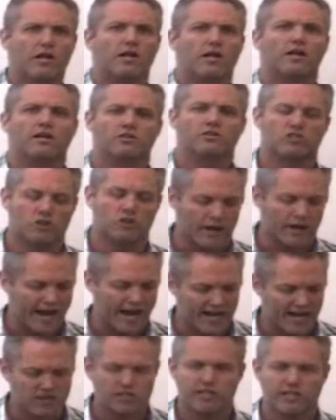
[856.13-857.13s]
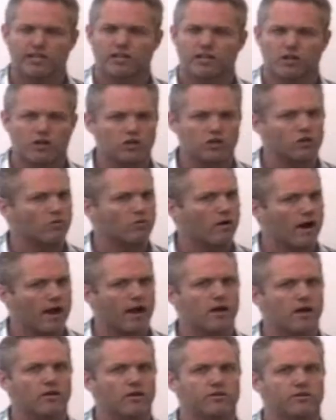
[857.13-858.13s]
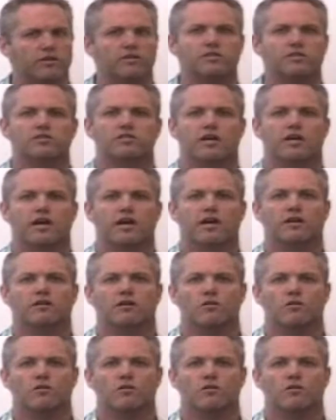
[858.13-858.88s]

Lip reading: And so we actually looked around and said,